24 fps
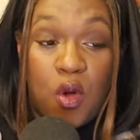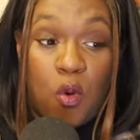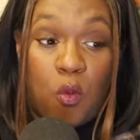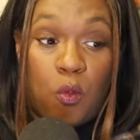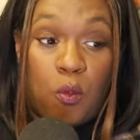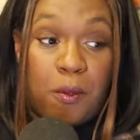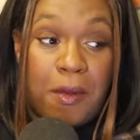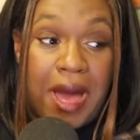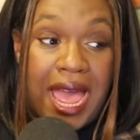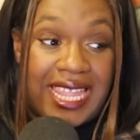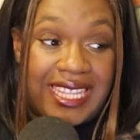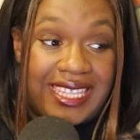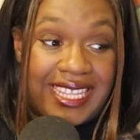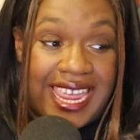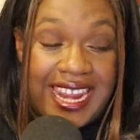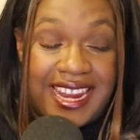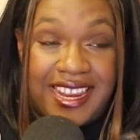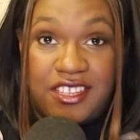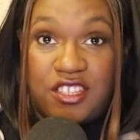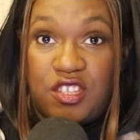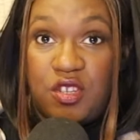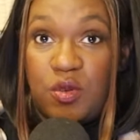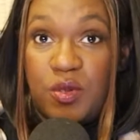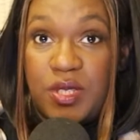My
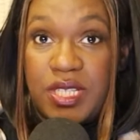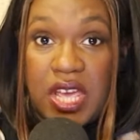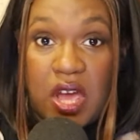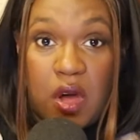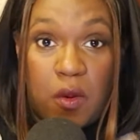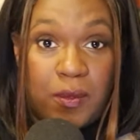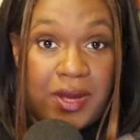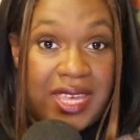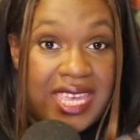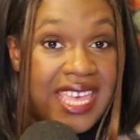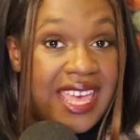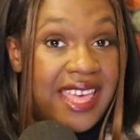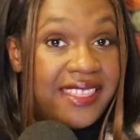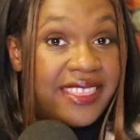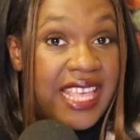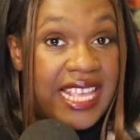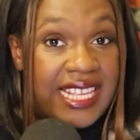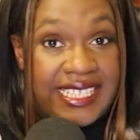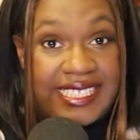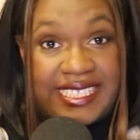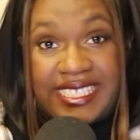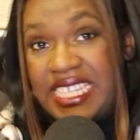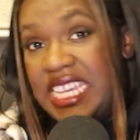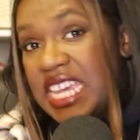ladies who tell me they
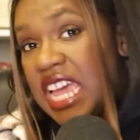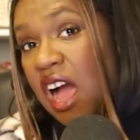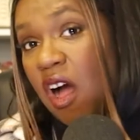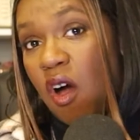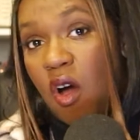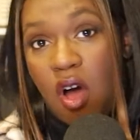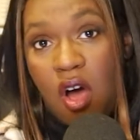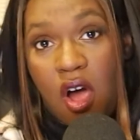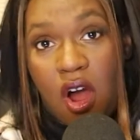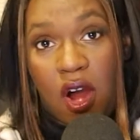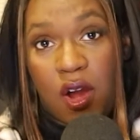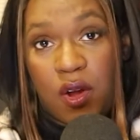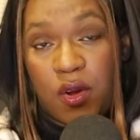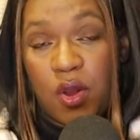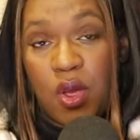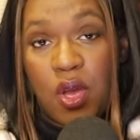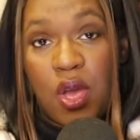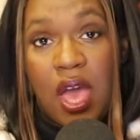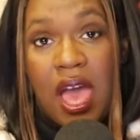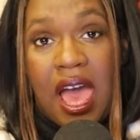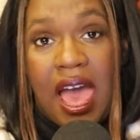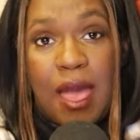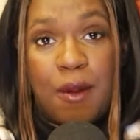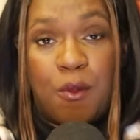see how hard
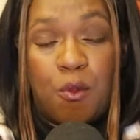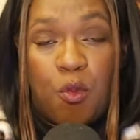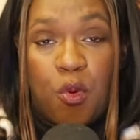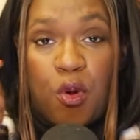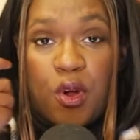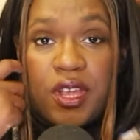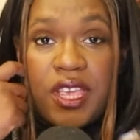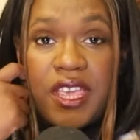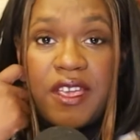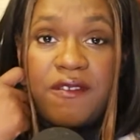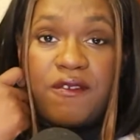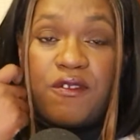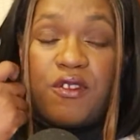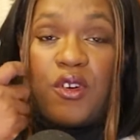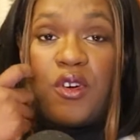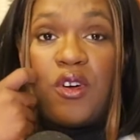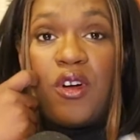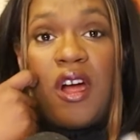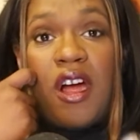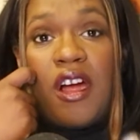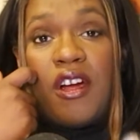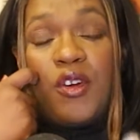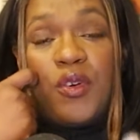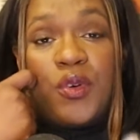I'm working for
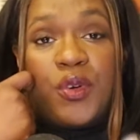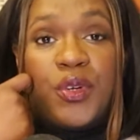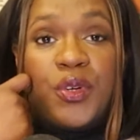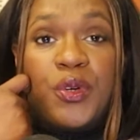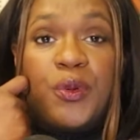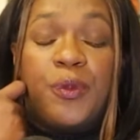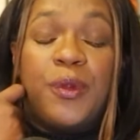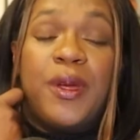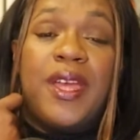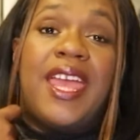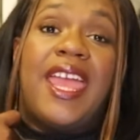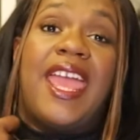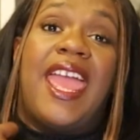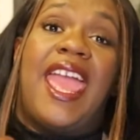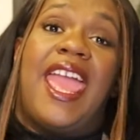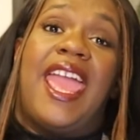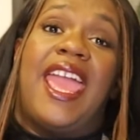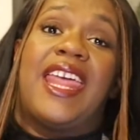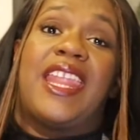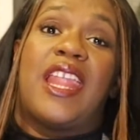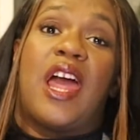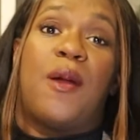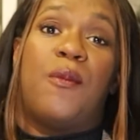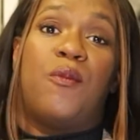our group,
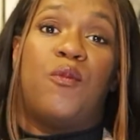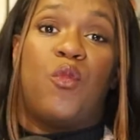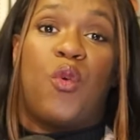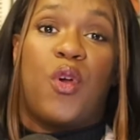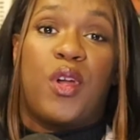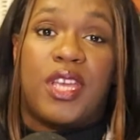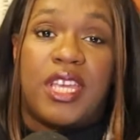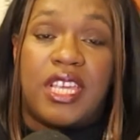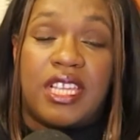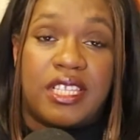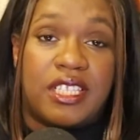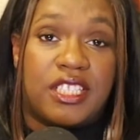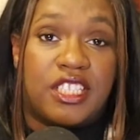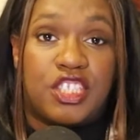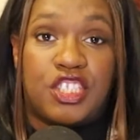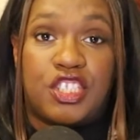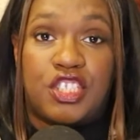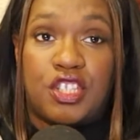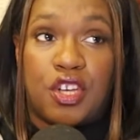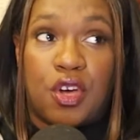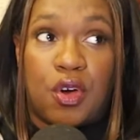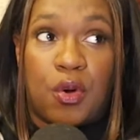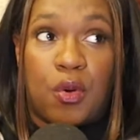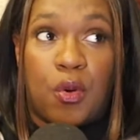and I'm working
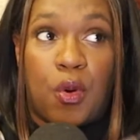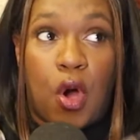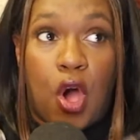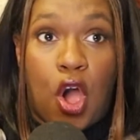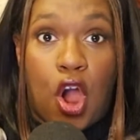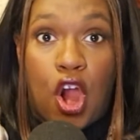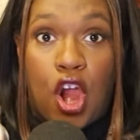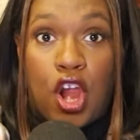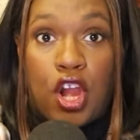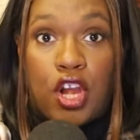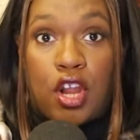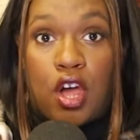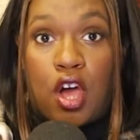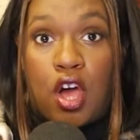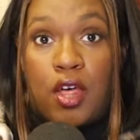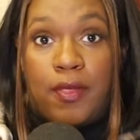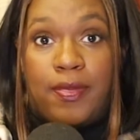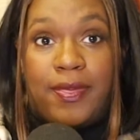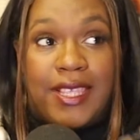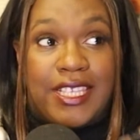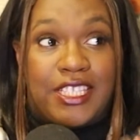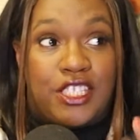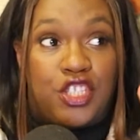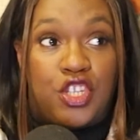so hard
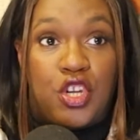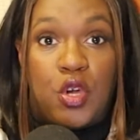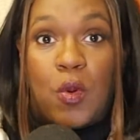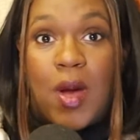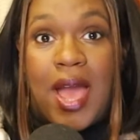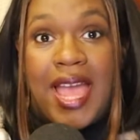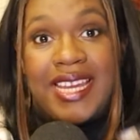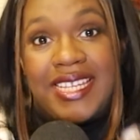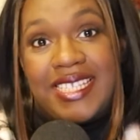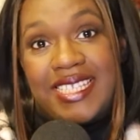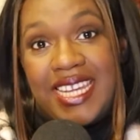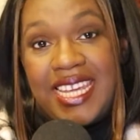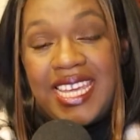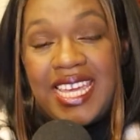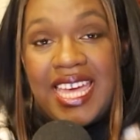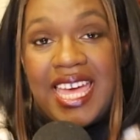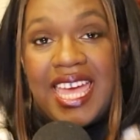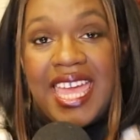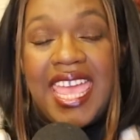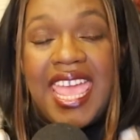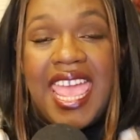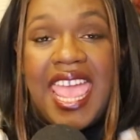on this new idea,